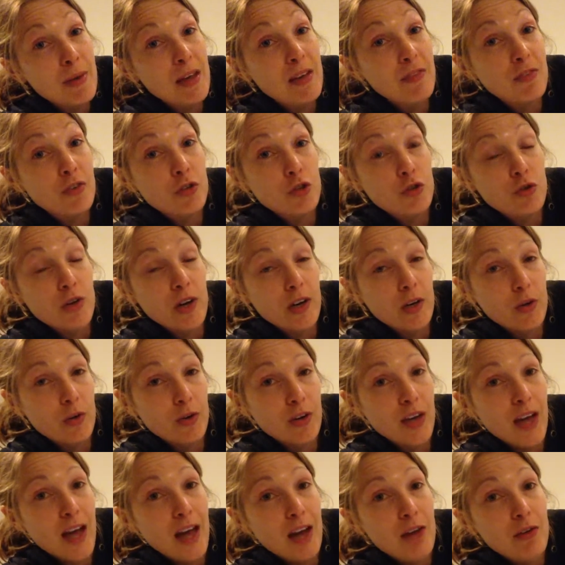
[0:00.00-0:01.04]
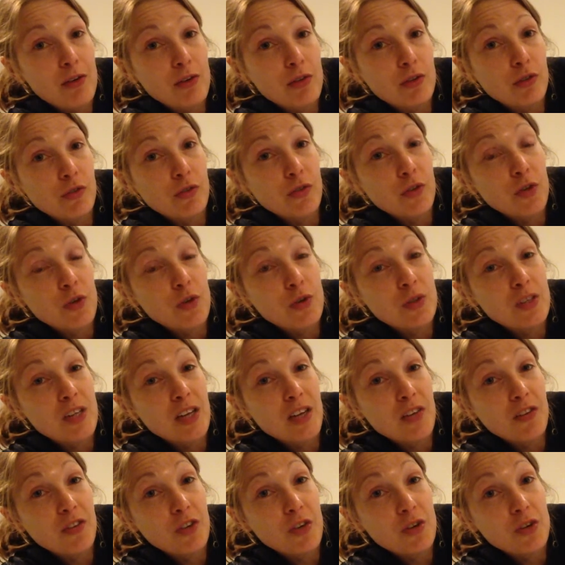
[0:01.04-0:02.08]
even track your calories for a
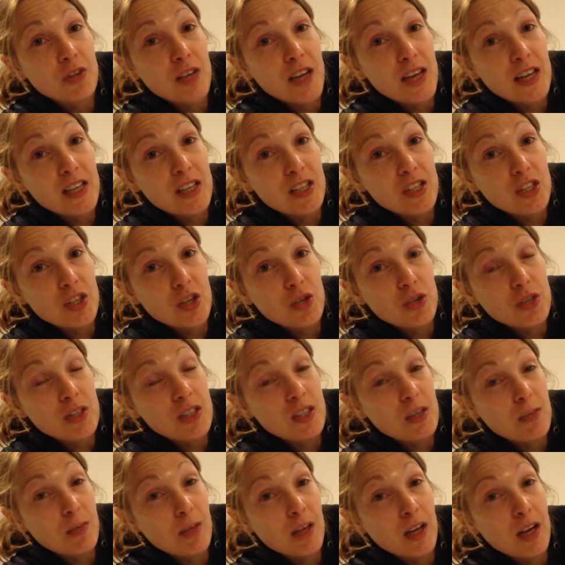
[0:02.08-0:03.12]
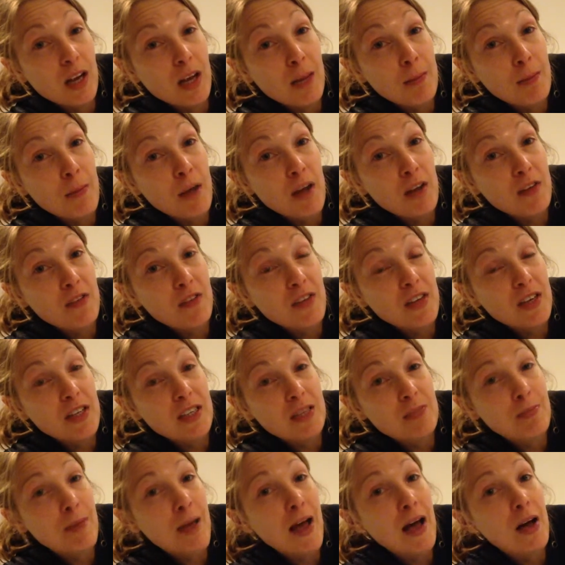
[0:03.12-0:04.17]
few days using something like
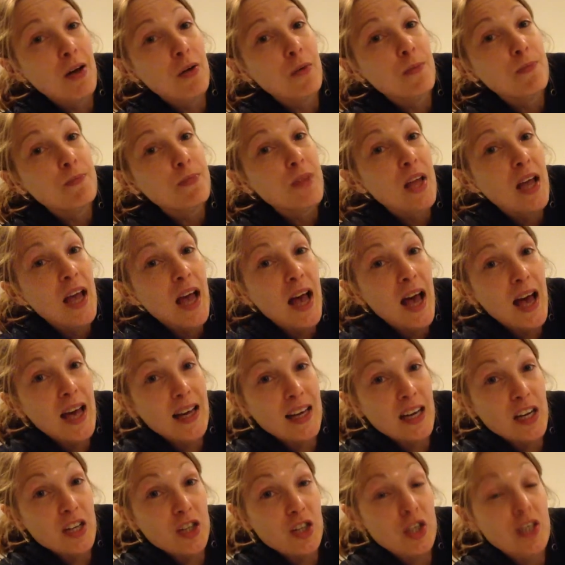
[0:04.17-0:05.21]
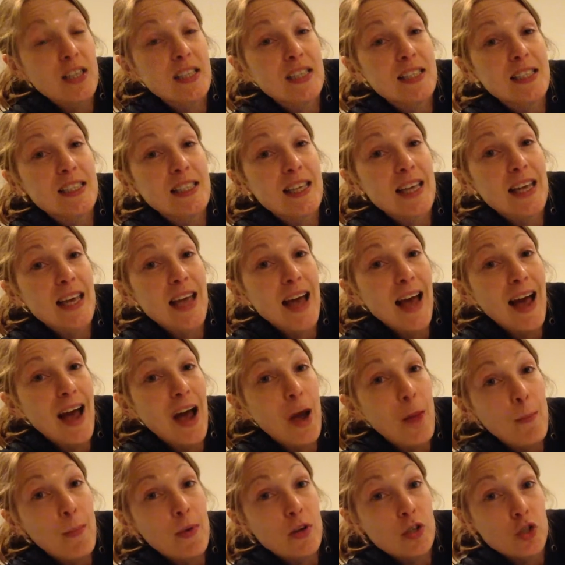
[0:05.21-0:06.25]
MyFitnessPal, and actually see
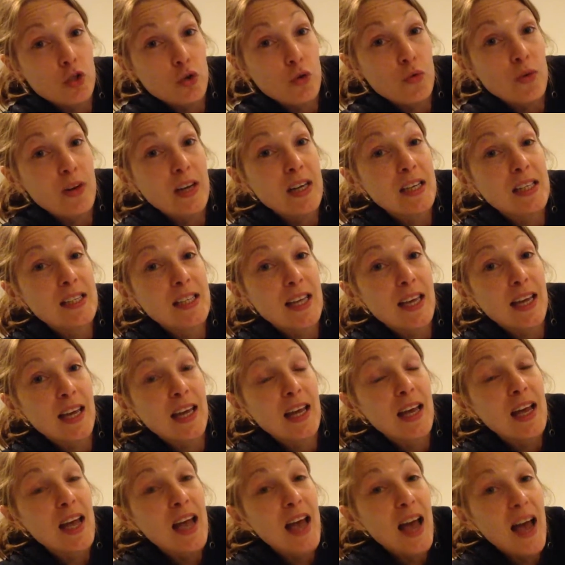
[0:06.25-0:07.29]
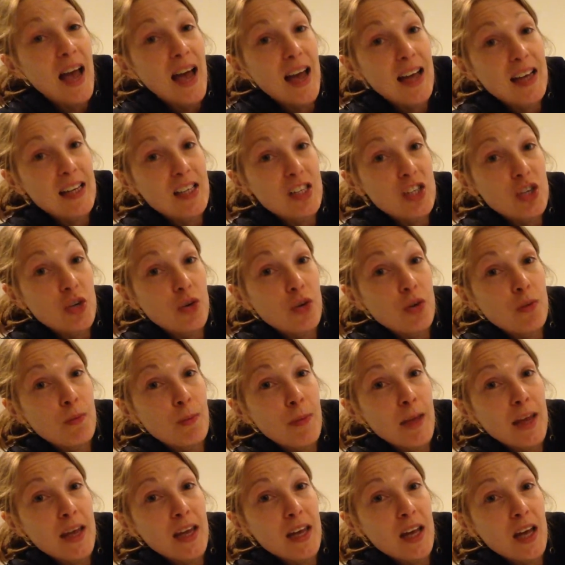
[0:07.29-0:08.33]
how much you're eating. And you can
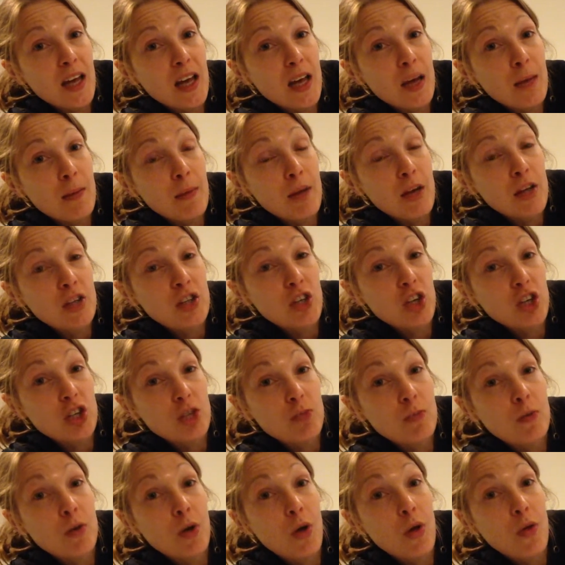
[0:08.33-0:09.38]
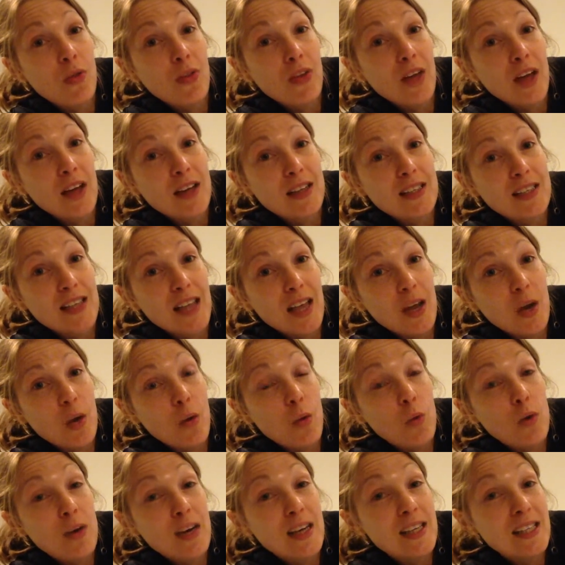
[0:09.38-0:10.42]
make a judgment on that, say,
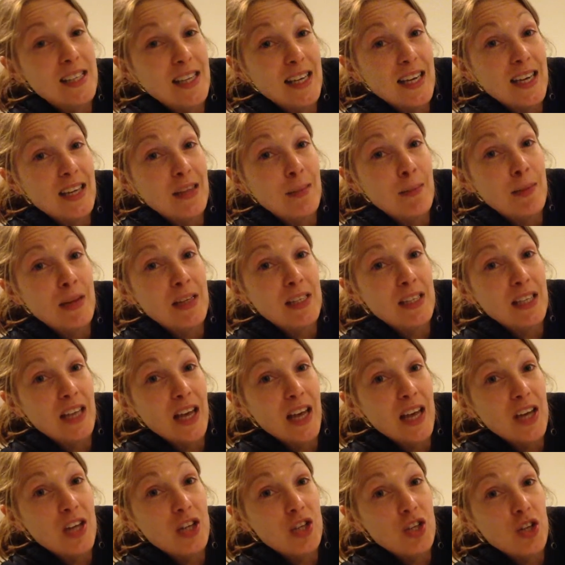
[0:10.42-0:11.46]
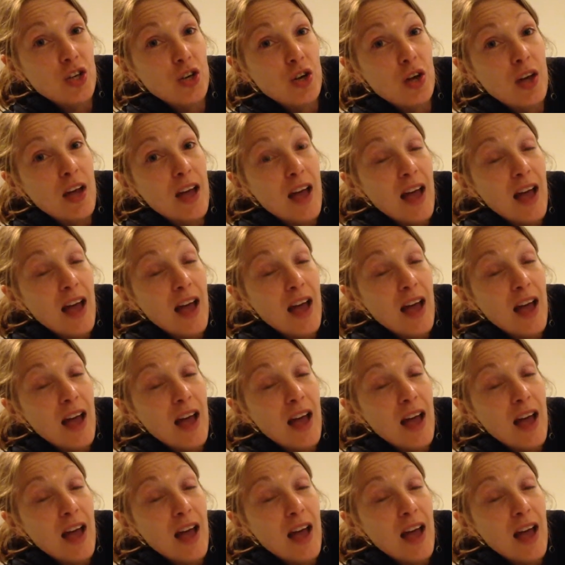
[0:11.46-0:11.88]
oh, is it the medication?